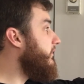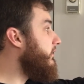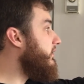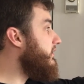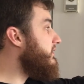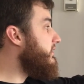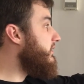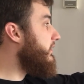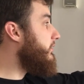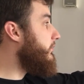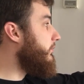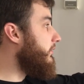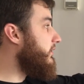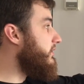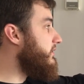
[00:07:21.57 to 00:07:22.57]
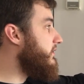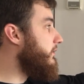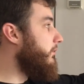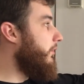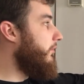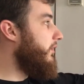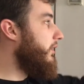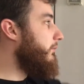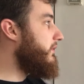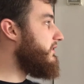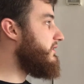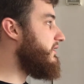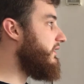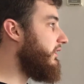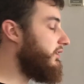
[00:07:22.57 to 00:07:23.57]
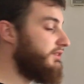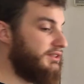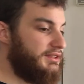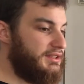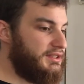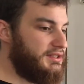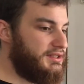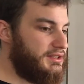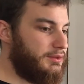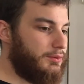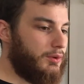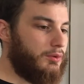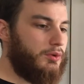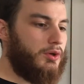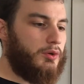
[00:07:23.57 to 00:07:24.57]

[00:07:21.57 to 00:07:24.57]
this net torque is 0, that means dl dt is 0.